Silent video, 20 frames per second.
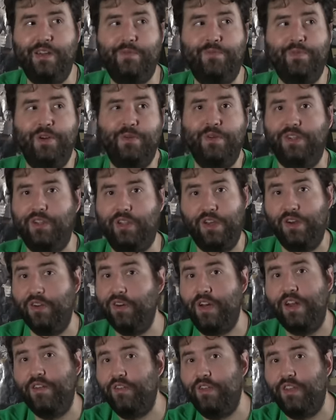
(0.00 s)
It pretty much
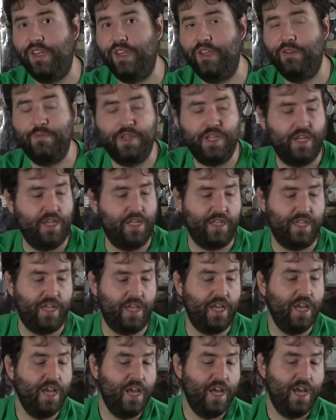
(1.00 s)
loaded everything
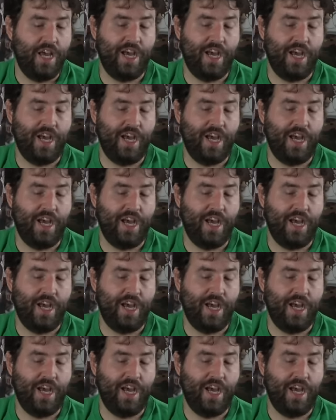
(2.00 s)
immediately.